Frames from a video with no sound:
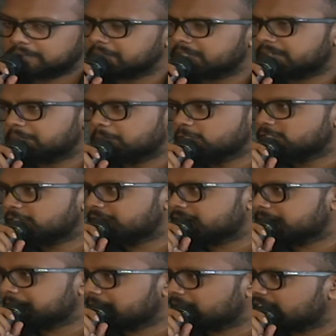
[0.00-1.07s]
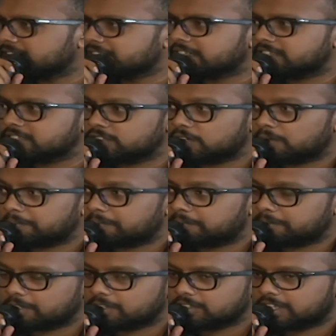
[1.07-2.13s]
but most of them can't get job
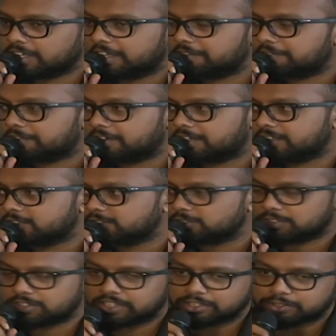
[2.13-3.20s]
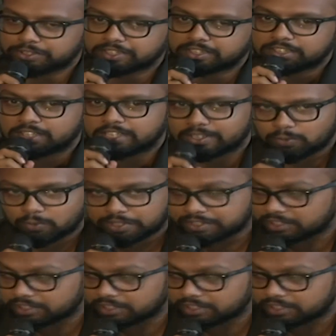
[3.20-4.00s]
because I have friends who graduated like 1 year